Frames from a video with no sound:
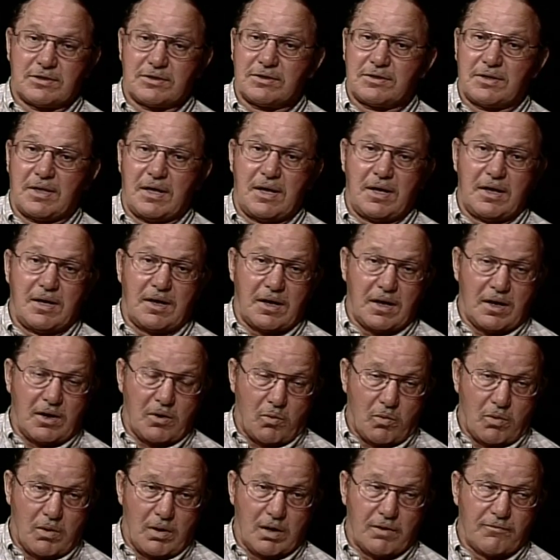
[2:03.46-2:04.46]
they can
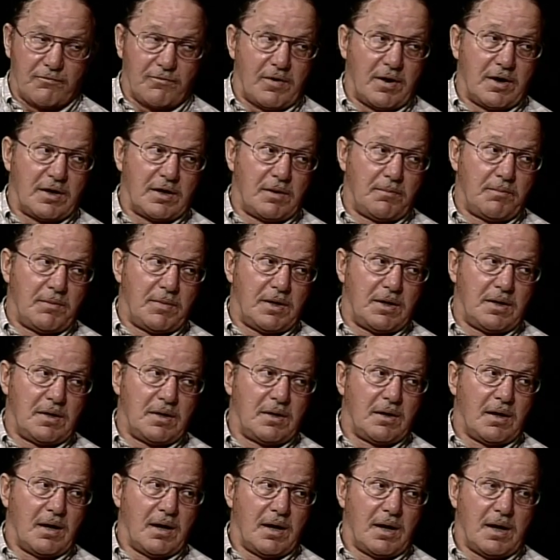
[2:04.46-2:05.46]
qualify to be
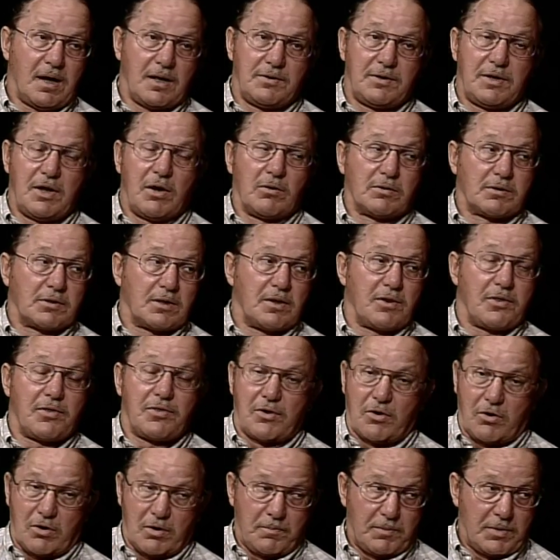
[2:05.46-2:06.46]
a Delta
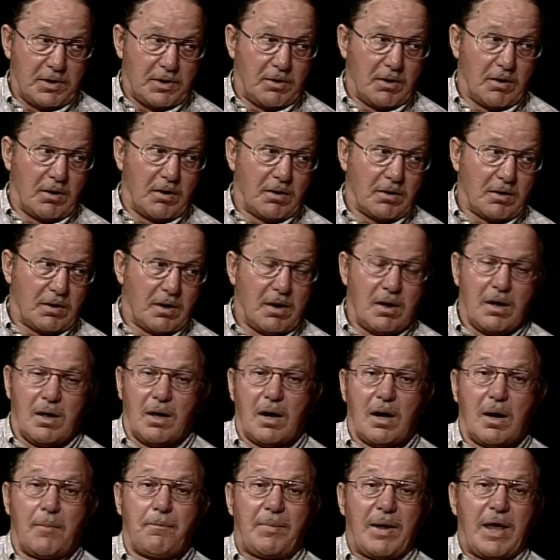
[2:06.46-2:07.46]
therapy dog.
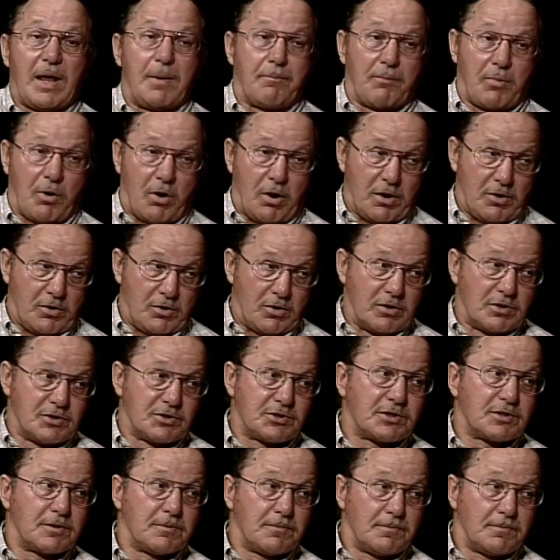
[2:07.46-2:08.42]
Pet partners.